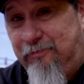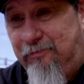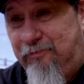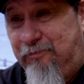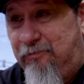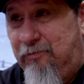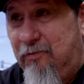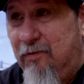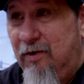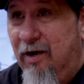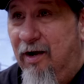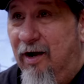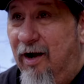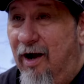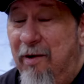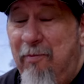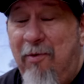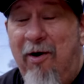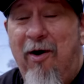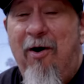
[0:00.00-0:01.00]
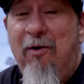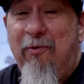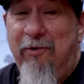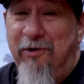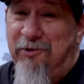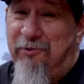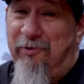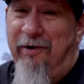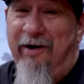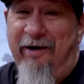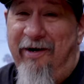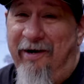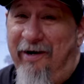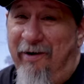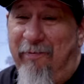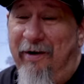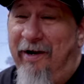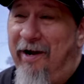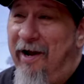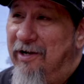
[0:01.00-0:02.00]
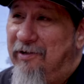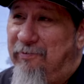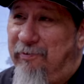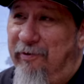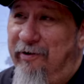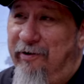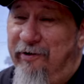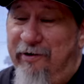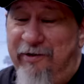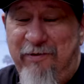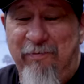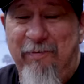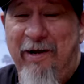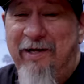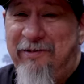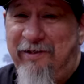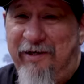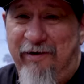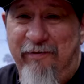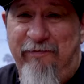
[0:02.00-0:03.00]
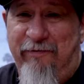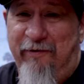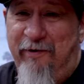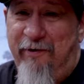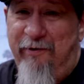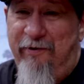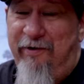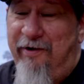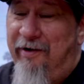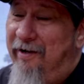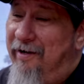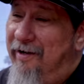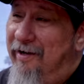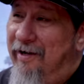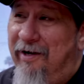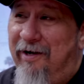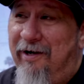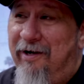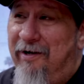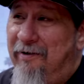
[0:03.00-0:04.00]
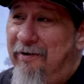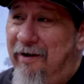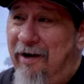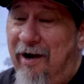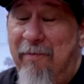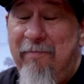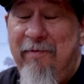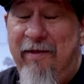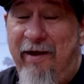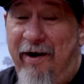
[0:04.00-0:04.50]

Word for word: burrito? I'm always ready to eat a big-ass burrito. You eat Mexican food, and I'm